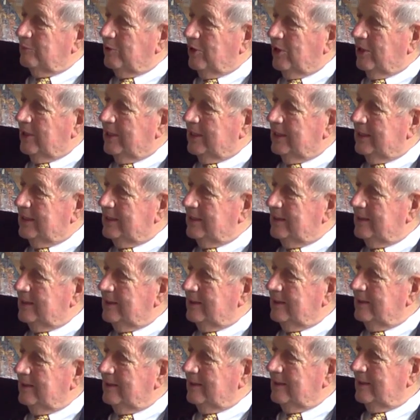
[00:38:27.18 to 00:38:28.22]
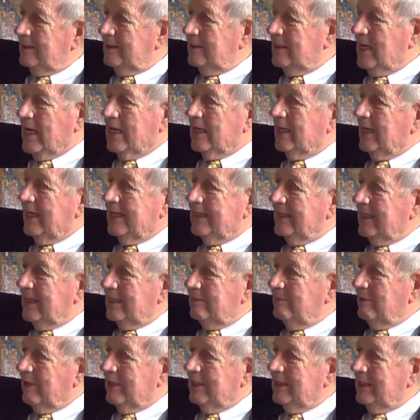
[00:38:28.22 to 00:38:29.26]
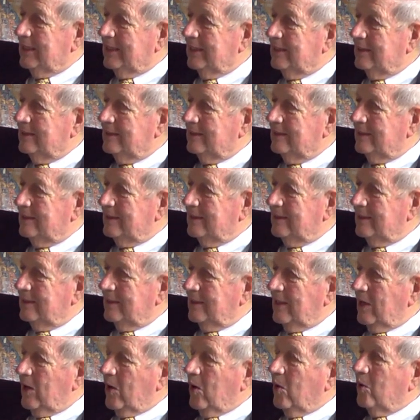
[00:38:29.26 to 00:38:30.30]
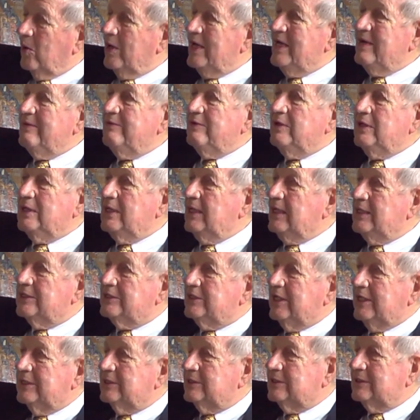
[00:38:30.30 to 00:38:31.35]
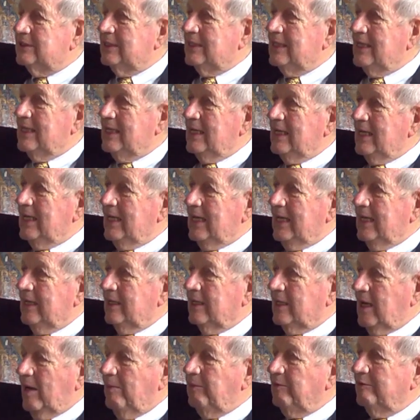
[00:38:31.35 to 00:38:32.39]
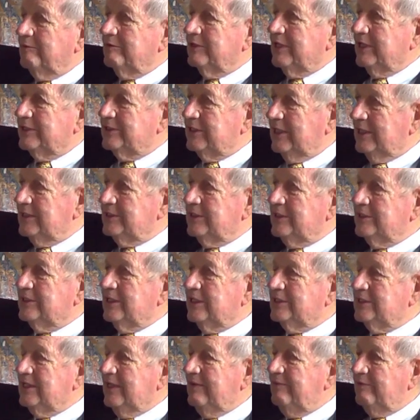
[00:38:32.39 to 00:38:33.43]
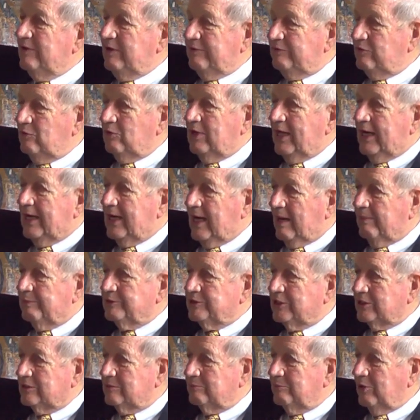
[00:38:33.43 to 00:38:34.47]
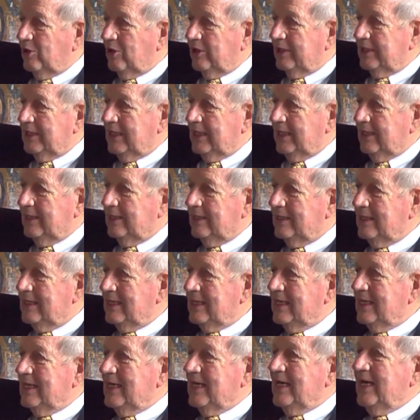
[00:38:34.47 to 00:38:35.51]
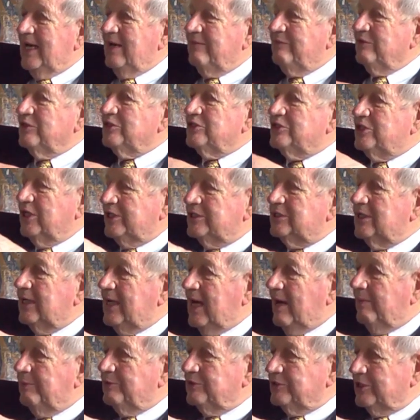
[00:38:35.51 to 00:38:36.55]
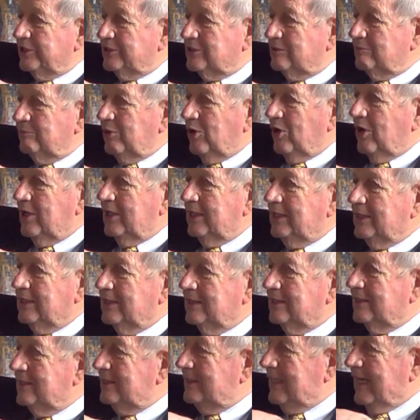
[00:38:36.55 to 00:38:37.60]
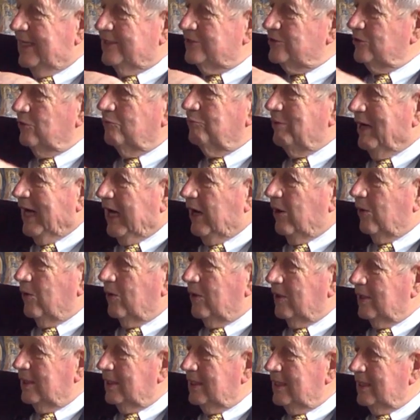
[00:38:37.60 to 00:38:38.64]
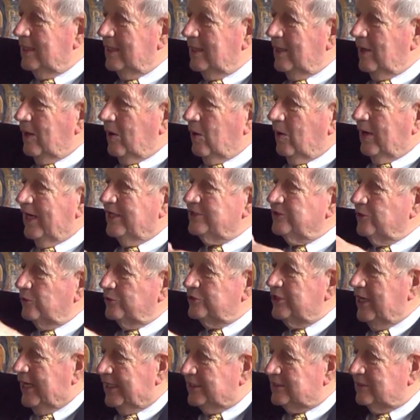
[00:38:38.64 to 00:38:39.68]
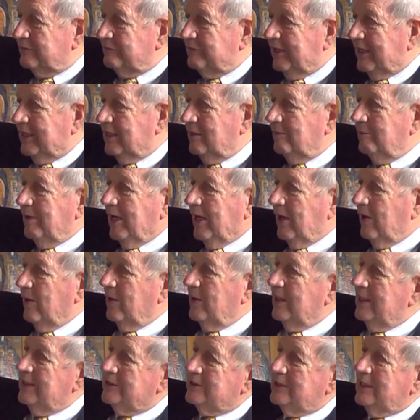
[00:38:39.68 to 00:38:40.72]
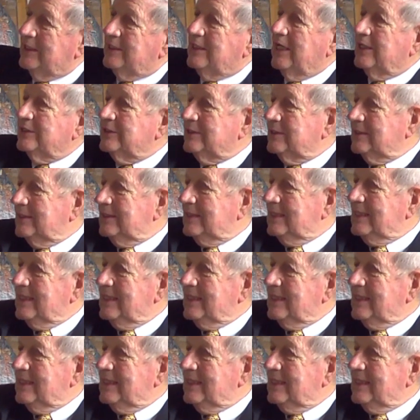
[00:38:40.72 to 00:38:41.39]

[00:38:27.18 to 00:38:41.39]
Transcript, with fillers: party, not letting anybody in. Or even, he says, in a couple of his essays, he says, even if you let an opposition party in, if it's just an opposition party that has no power or has no chance of taking power, it doesn't